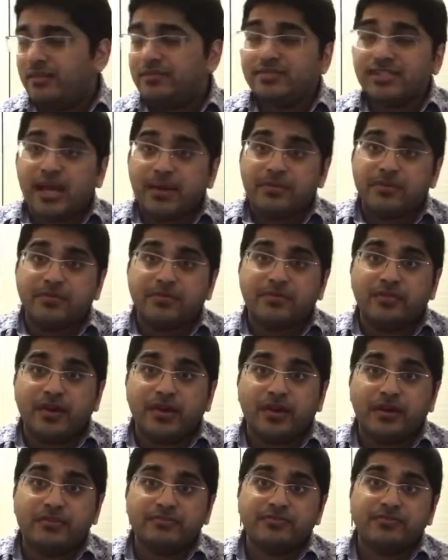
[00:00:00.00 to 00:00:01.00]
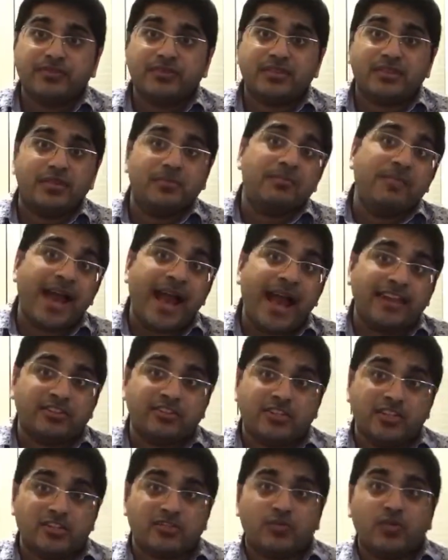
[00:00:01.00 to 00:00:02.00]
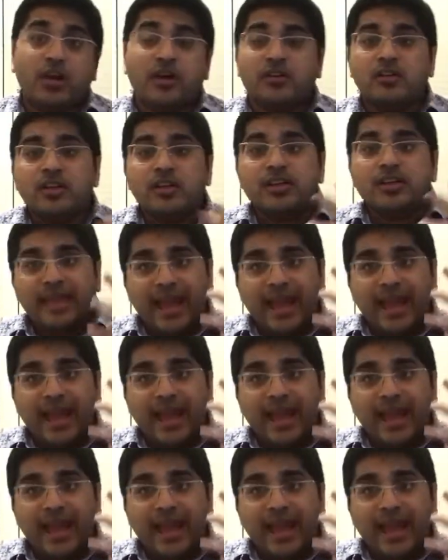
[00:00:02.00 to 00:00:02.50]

type of match as well,